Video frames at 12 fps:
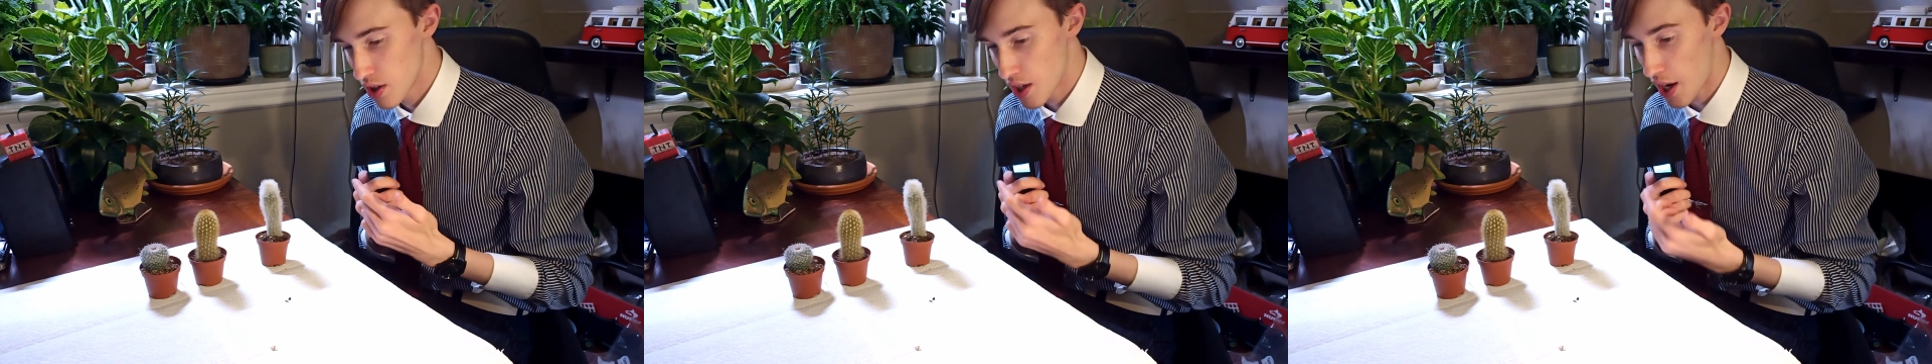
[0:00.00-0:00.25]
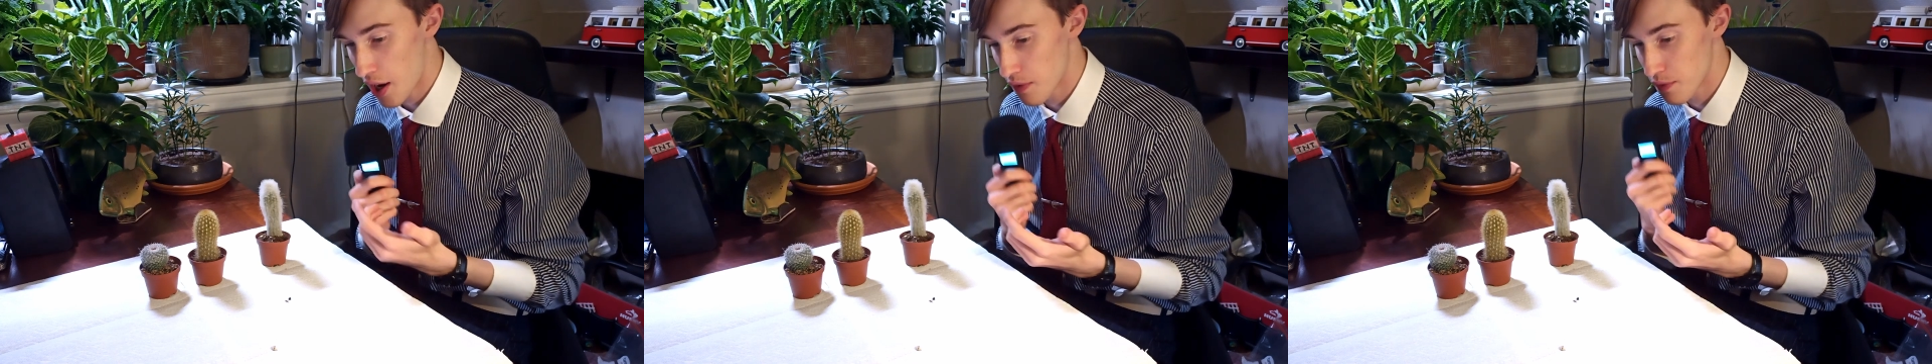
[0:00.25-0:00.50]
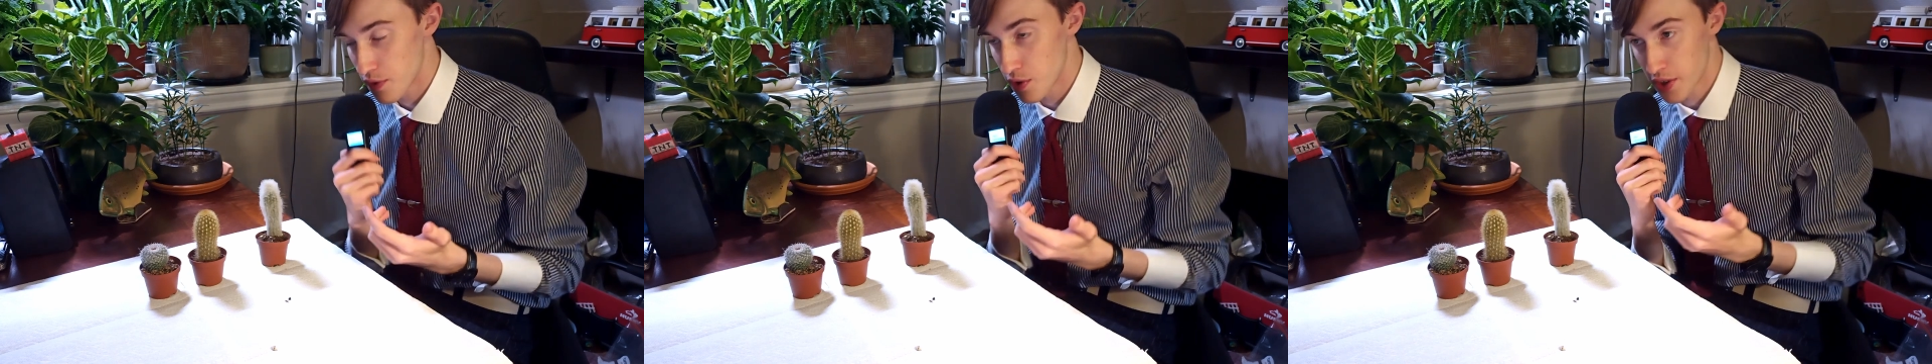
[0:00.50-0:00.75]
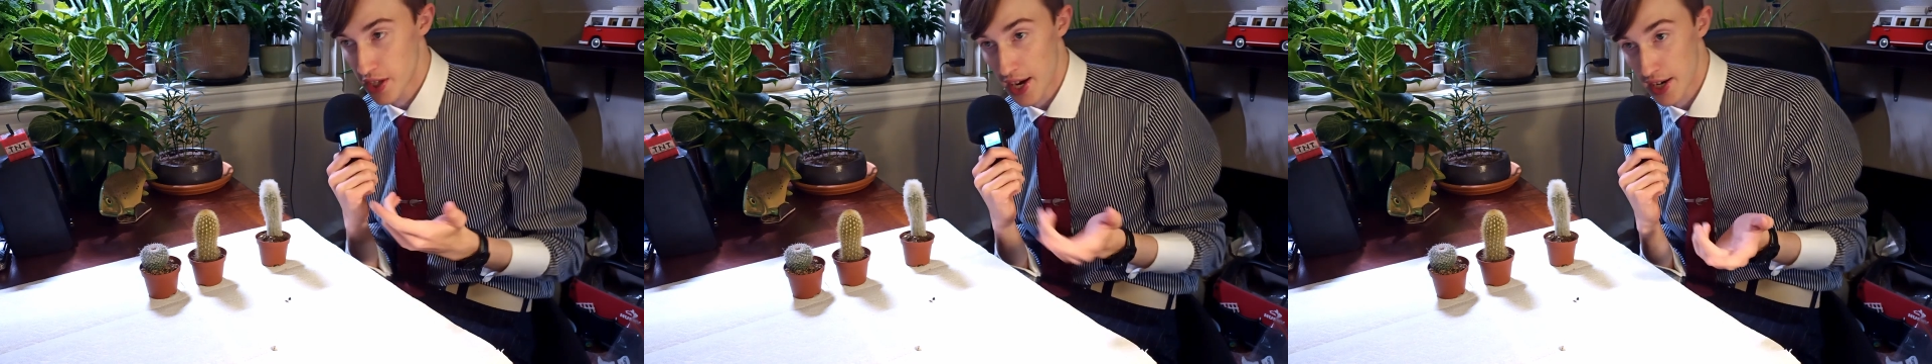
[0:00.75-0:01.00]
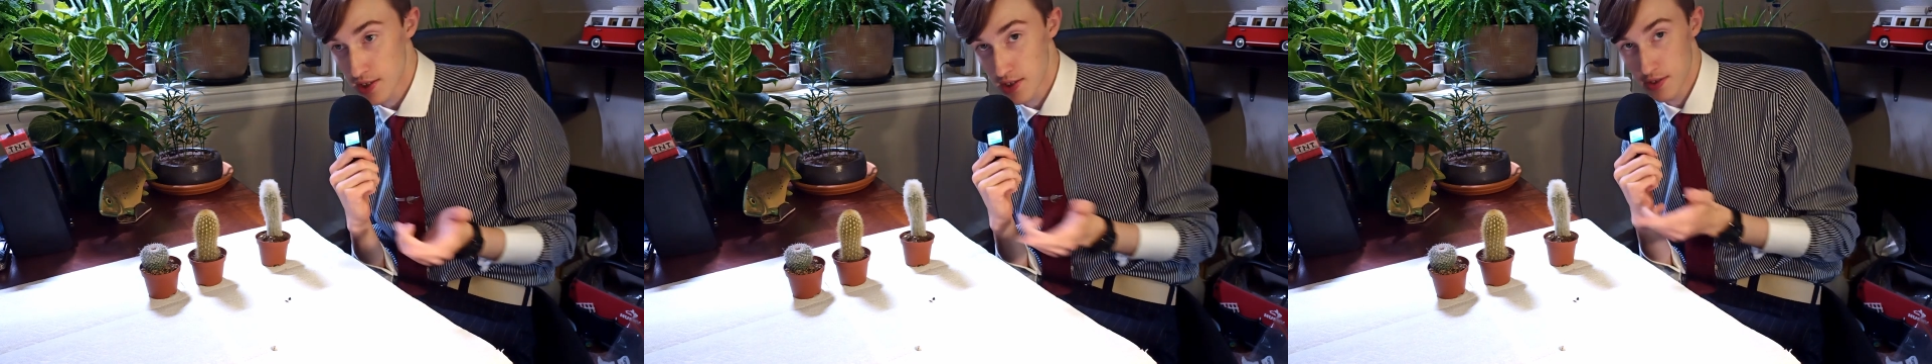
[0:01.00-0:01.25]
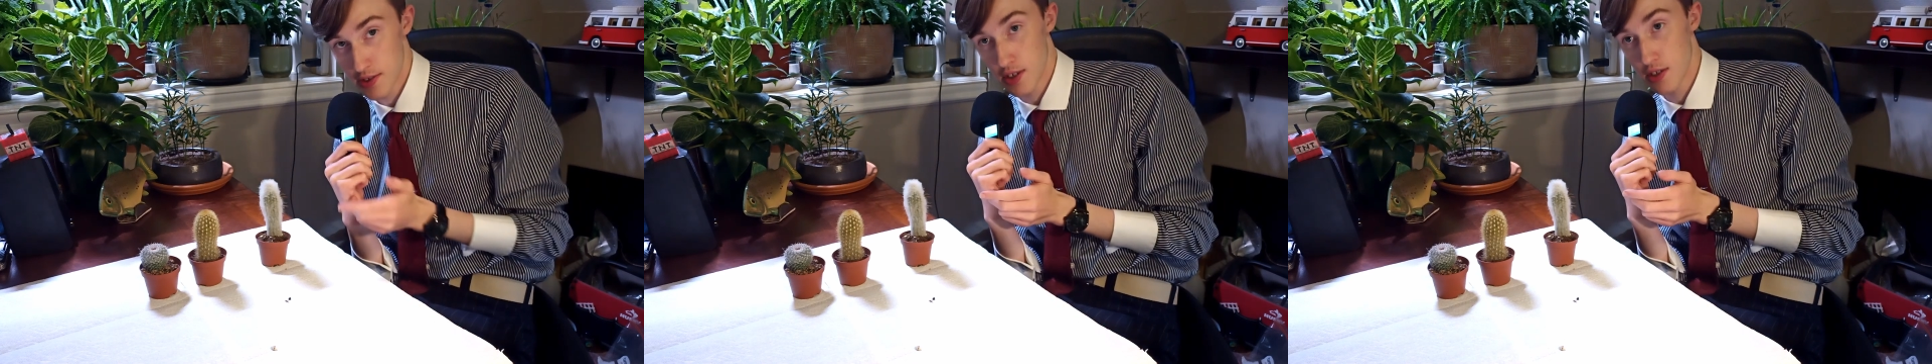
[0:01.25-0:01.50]
have your
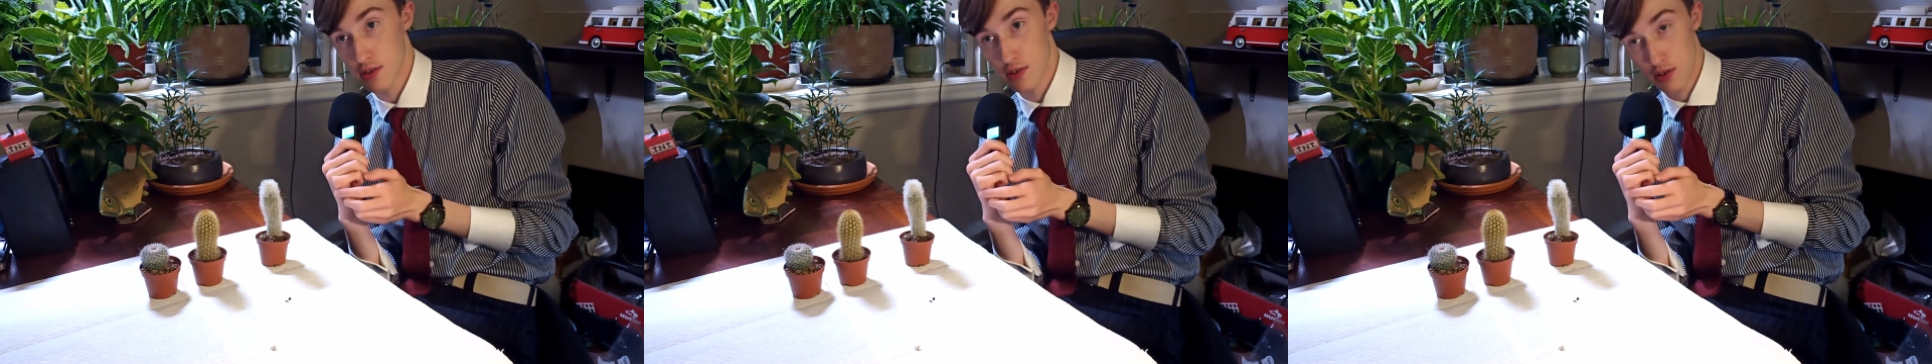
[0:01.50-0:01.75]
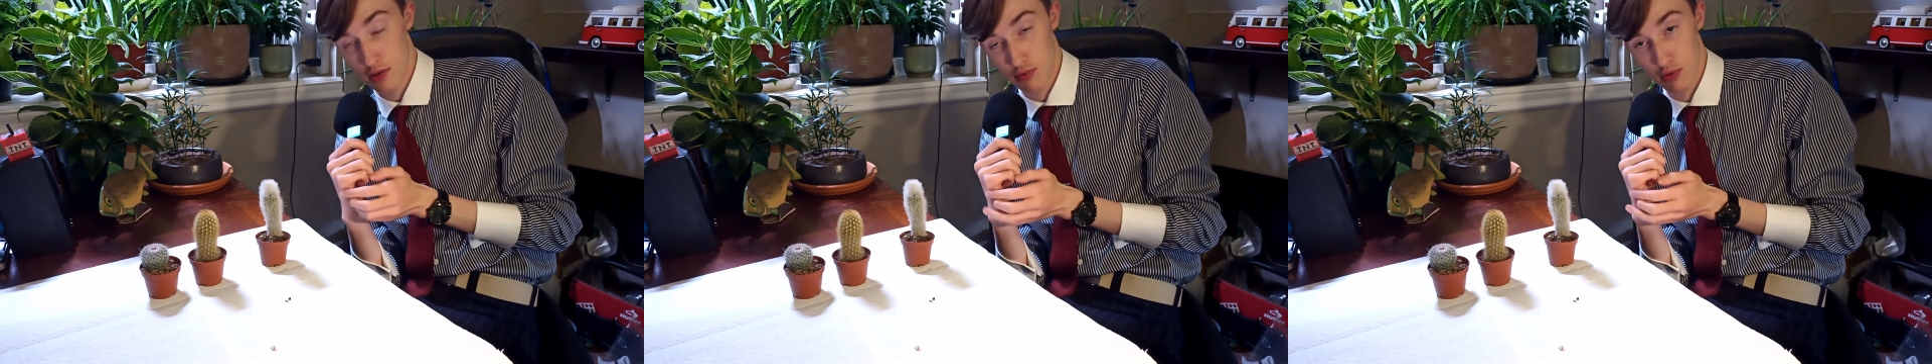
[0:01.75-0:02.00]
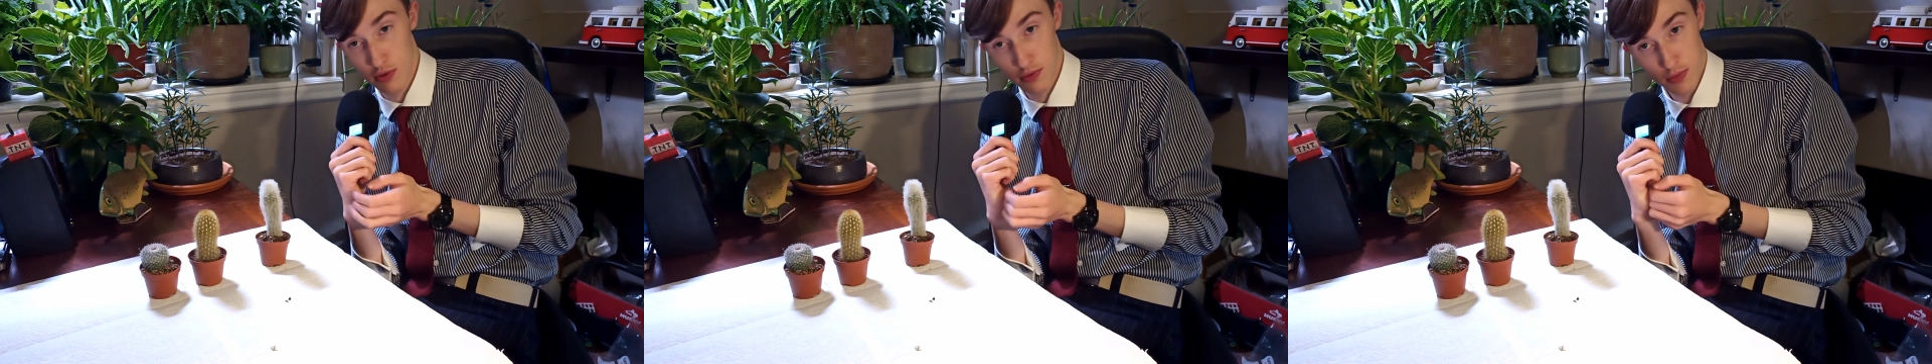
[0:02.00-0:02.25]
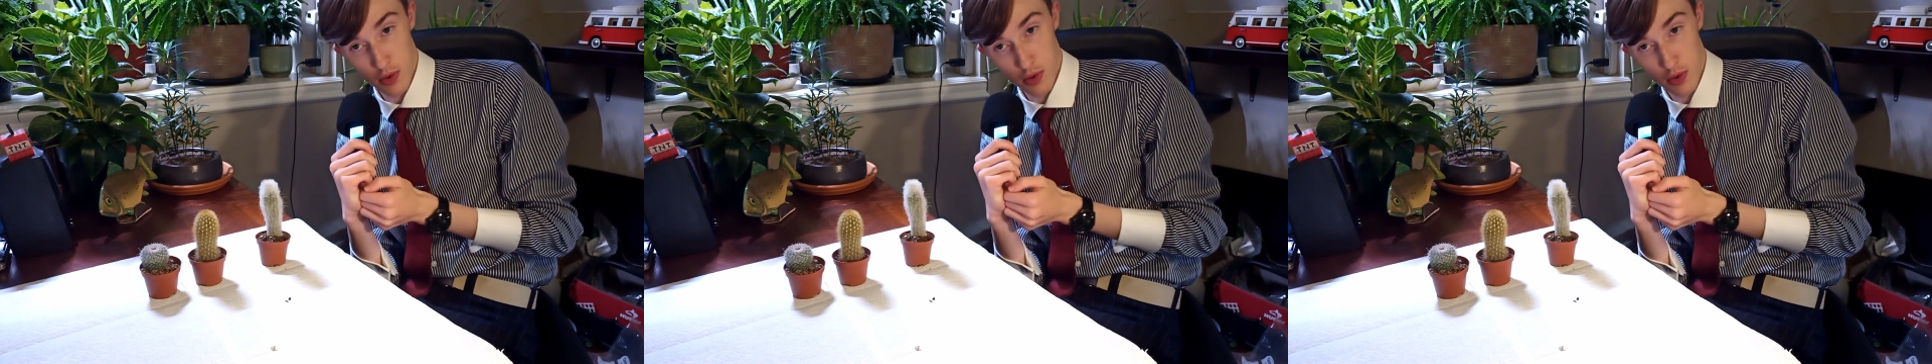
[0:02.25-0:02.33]
cactus in a room